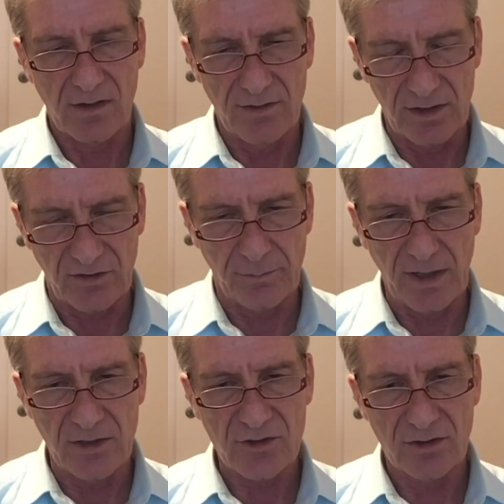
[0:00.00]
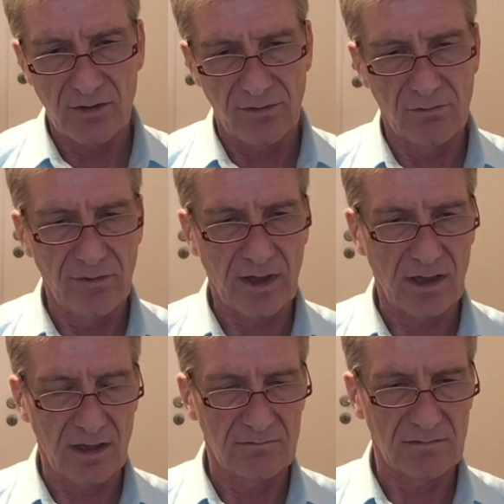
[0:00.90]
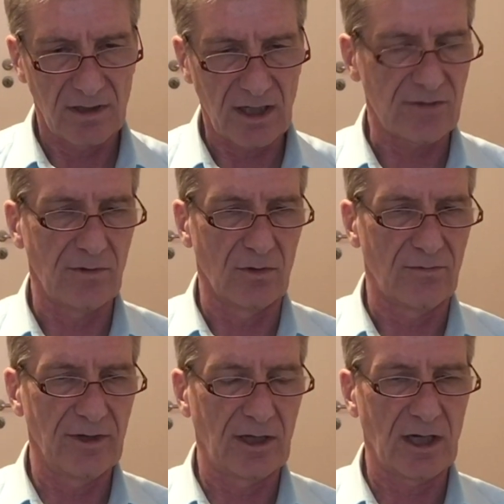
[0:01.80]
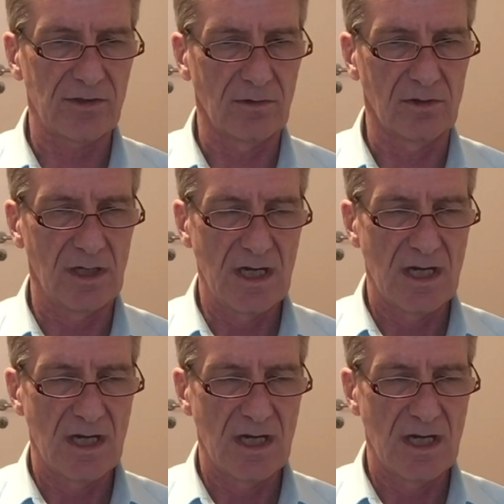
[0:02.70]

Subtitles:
the expansion through their cash flow, free cash flow.